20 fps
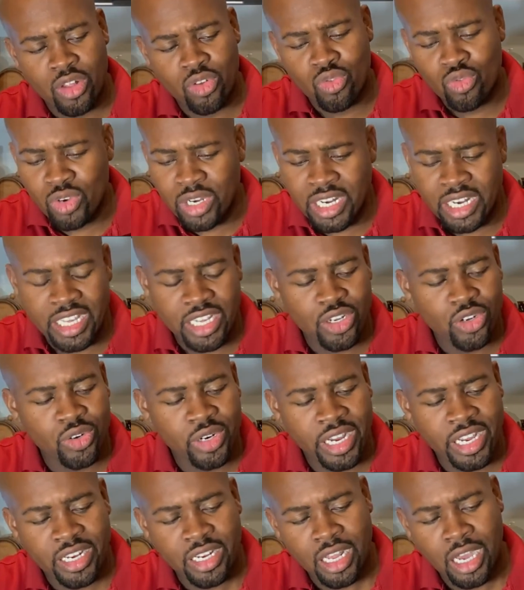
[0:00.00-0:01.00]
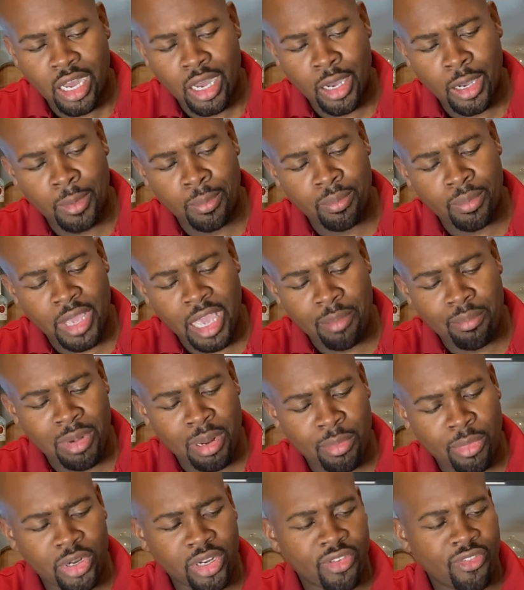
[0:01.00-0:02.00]
Really great
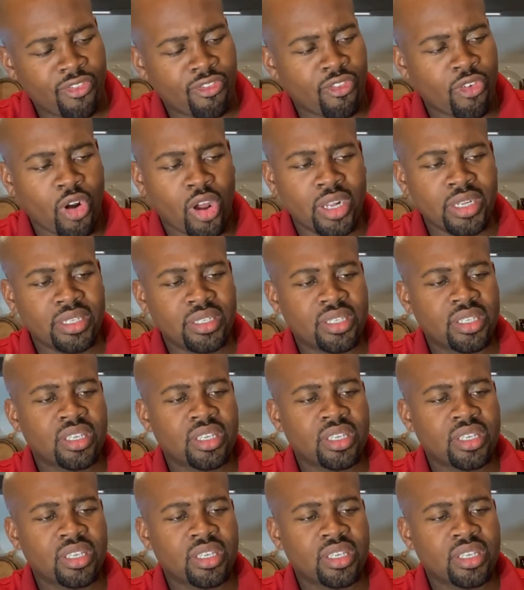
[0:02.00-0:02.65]
emblem on the front,